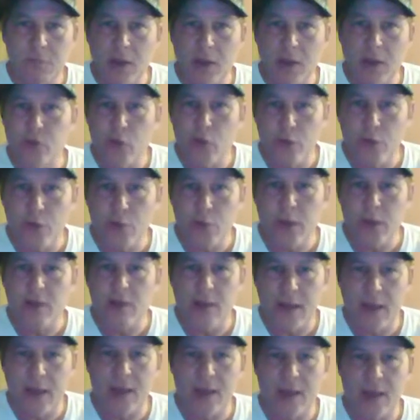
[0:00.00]
my 3rd week
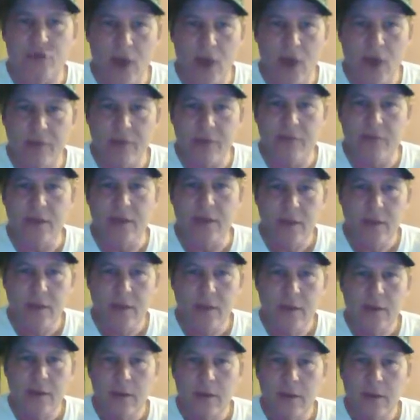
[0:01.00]
right here driving,
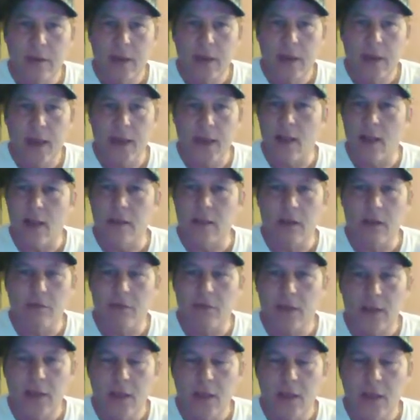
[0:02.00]
and I love
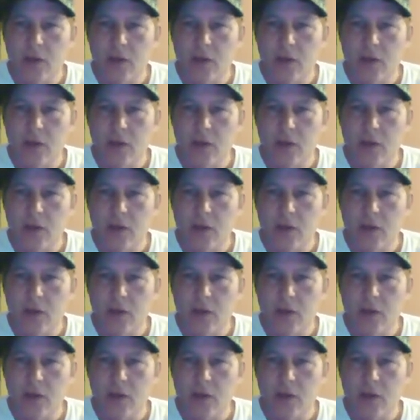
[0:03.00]
it.